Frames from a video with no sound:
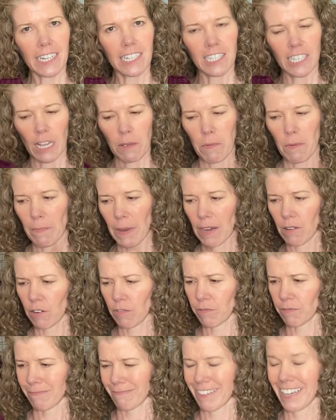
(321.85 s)
same
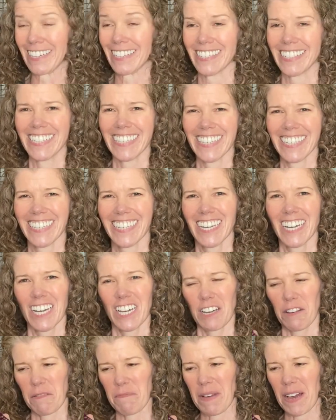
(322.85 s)
amount
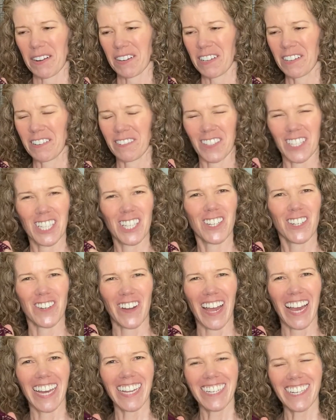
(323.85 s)
of
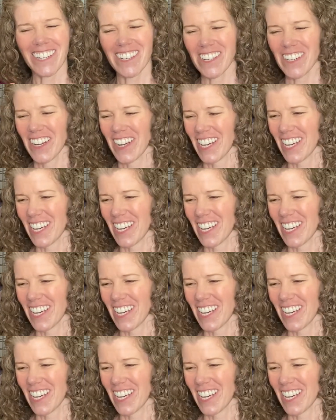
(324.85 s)
stretch.